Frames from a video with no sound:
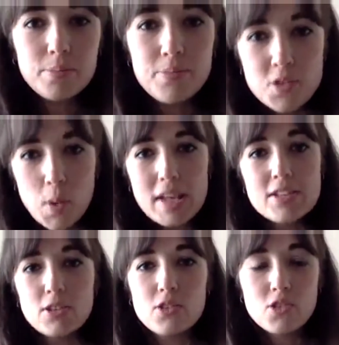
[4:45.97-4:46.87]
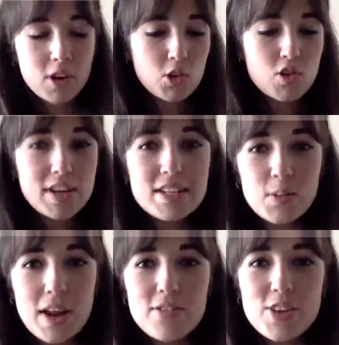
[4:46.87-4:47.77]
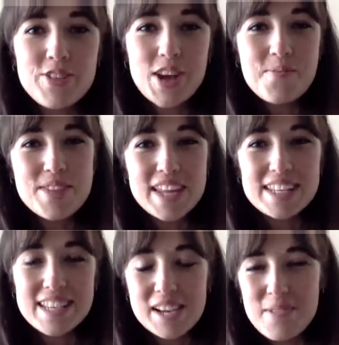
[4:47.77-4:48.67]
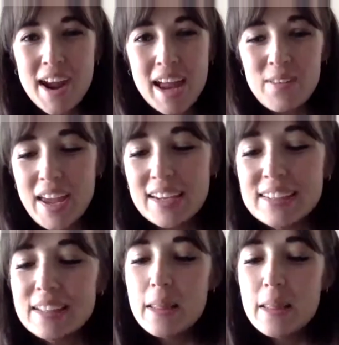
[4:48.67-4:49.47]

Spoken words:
sweets or trick or treat or whatever you've done with it to celebrate Halloween.